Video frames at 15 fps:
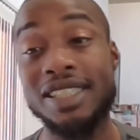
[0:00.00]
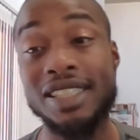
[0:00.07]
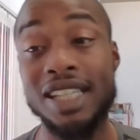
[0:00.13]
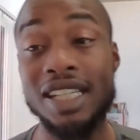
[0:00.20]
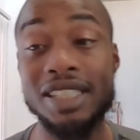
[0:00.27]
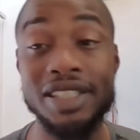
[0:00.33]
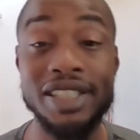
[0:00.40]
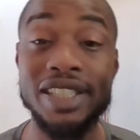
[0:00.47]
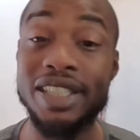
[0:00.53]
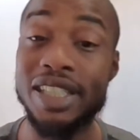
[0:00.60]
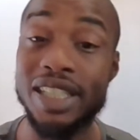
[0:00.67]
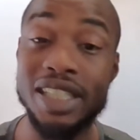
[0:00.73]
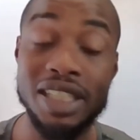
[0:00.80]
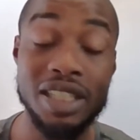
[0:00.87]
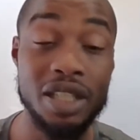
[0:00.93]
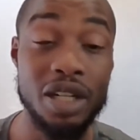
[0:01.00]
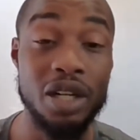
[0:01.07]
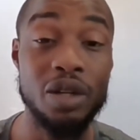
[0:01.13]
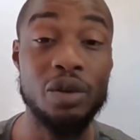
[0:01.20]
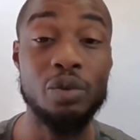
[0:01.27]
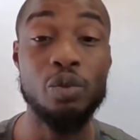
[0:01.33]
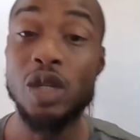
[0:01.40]
Stussy
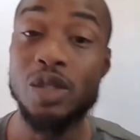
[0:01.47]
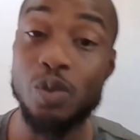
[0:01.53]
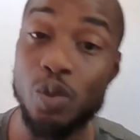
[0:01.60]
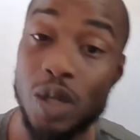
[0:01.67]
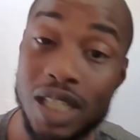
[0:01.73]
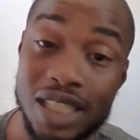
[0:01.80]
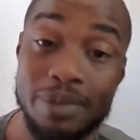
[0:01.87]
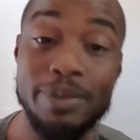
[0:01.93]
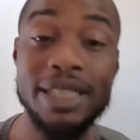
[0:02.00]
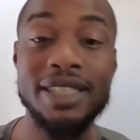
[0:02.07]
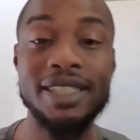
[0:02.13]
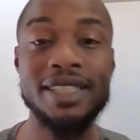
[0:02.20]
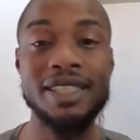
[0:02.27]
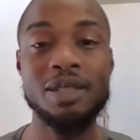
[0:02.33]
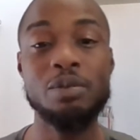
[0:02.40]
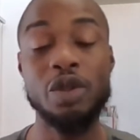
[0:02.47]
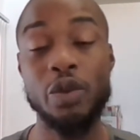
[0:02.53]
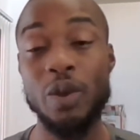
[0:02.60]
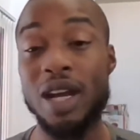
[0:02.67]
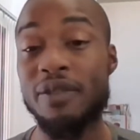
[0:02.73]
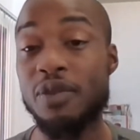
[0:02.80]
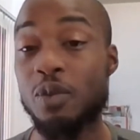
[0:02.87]
t-shirt, which was missing some
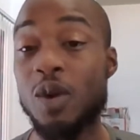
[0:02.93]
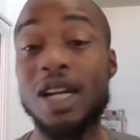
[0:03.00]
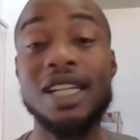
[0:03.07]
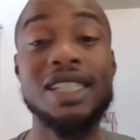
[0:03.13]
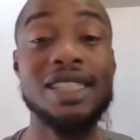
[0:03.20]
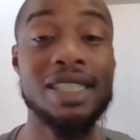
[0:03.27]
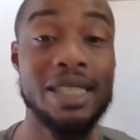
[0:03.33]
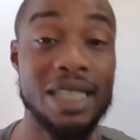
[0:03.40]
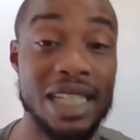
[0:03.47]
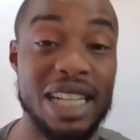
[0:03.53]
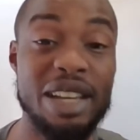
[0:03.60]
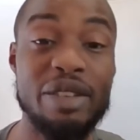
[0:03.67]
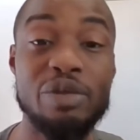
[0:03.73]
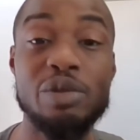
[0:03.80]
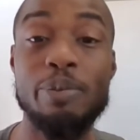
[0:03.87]
thread from one of the sleeves,